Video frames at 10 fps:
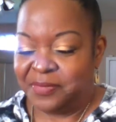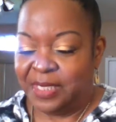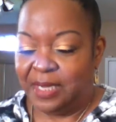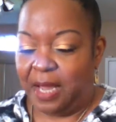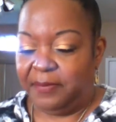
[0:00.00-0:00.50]

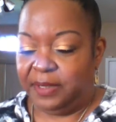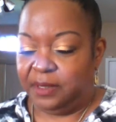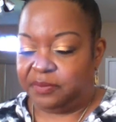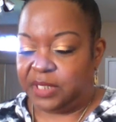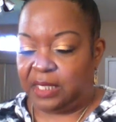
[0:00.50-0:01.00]
I'm end up
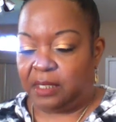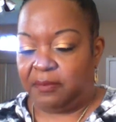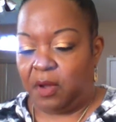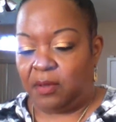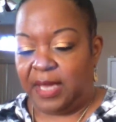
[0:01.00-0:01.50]
taking them
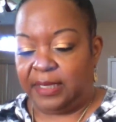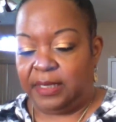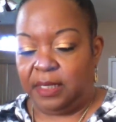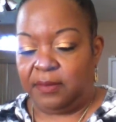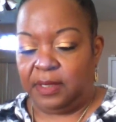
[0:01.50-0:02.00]
all out of
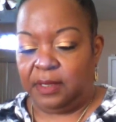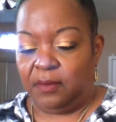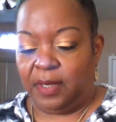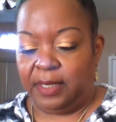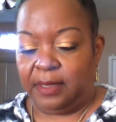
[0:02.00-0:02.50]
here anyway.